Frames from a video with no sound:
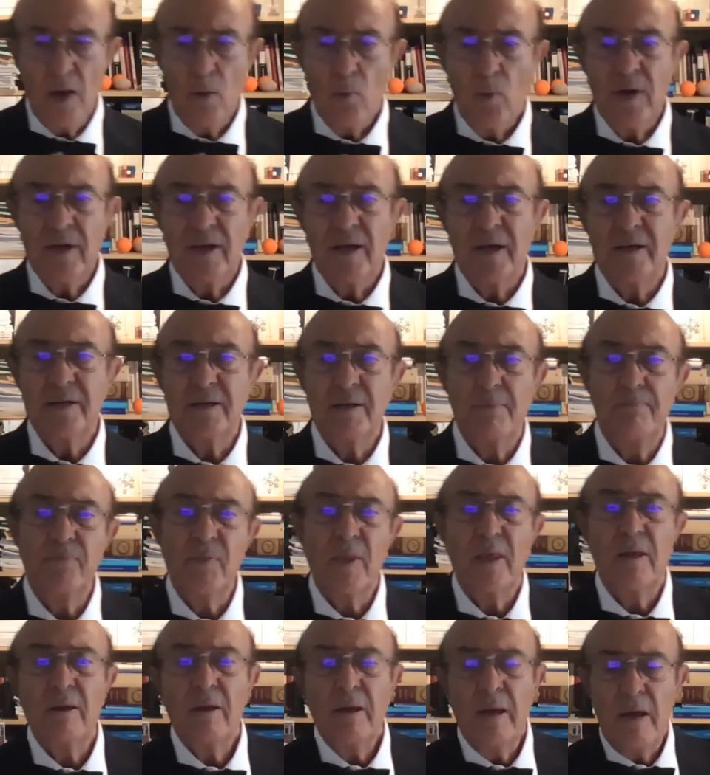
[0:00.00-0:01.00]
When I,
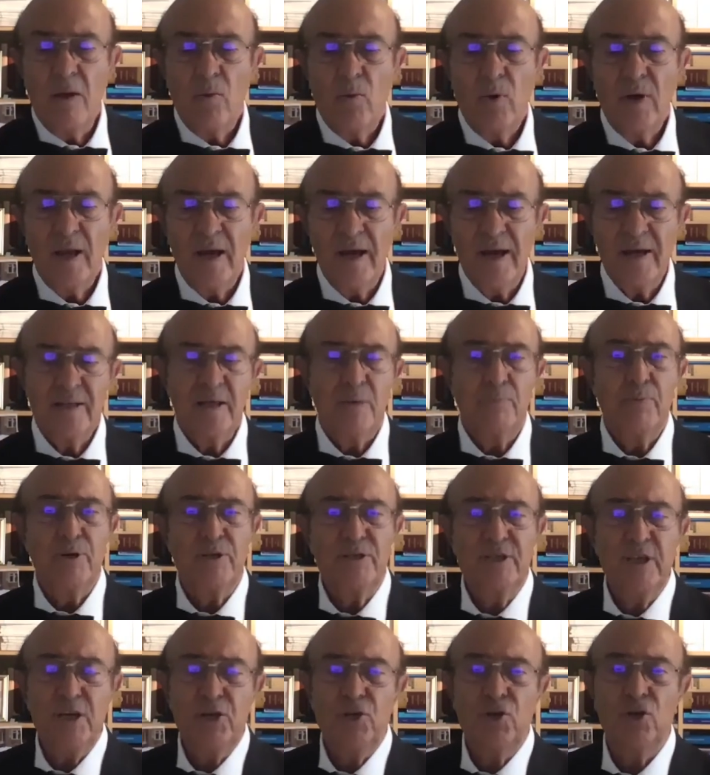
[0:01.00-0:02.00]
um, when I had a
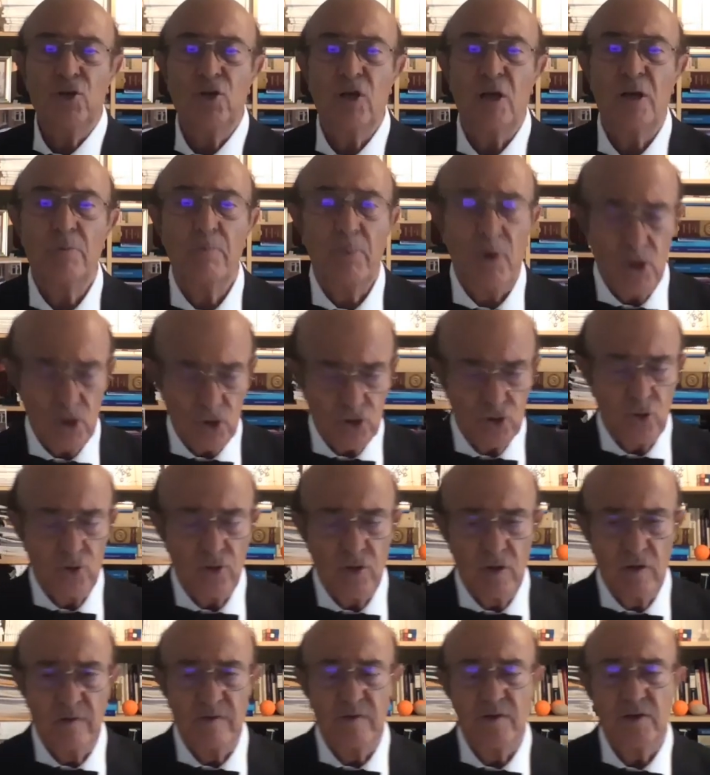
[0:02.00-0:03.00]
position at Boston
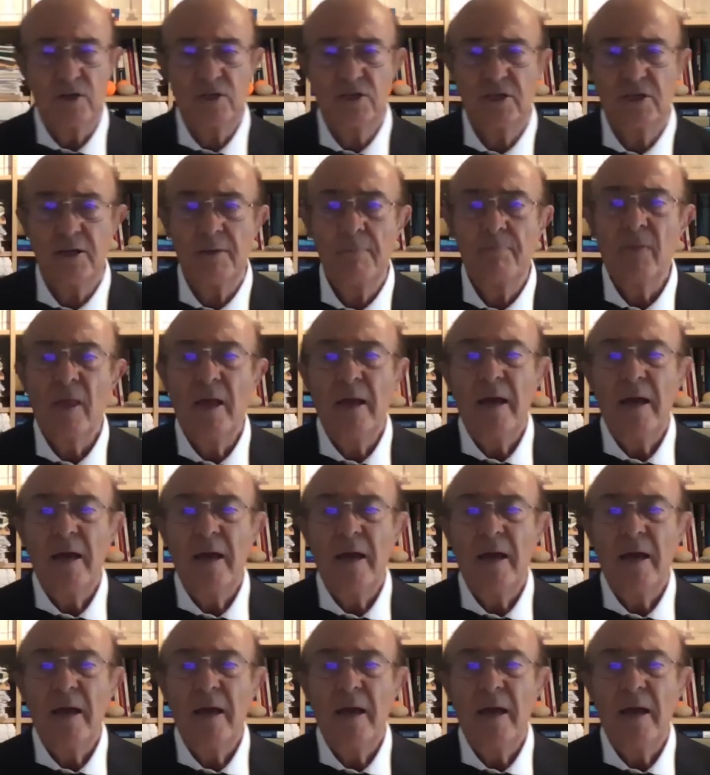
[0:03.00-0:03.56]
University,